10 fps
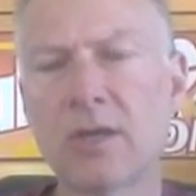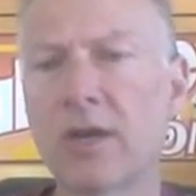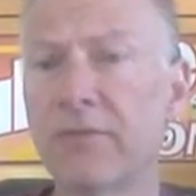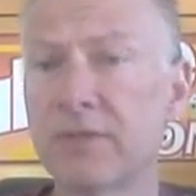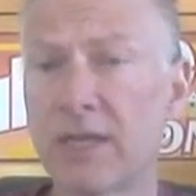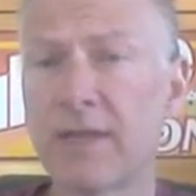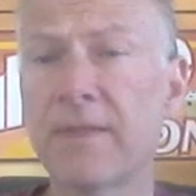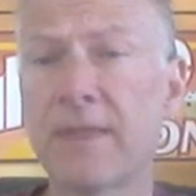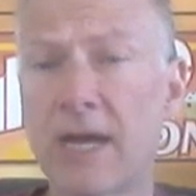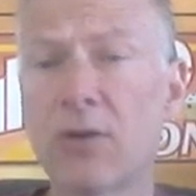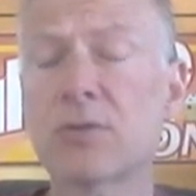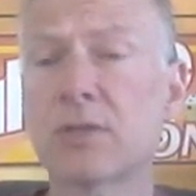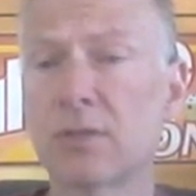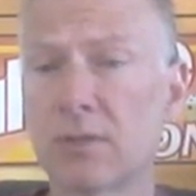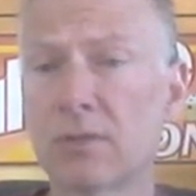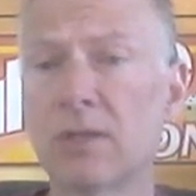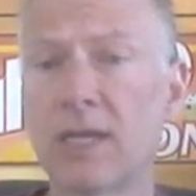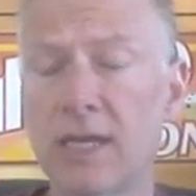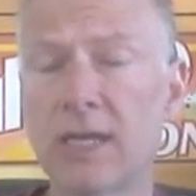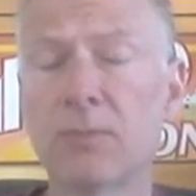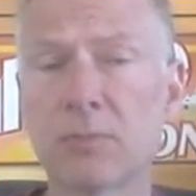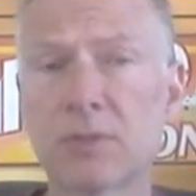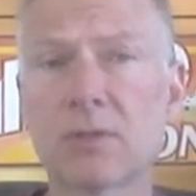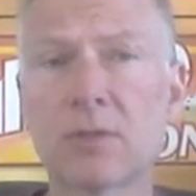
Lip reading: of 10,000 games.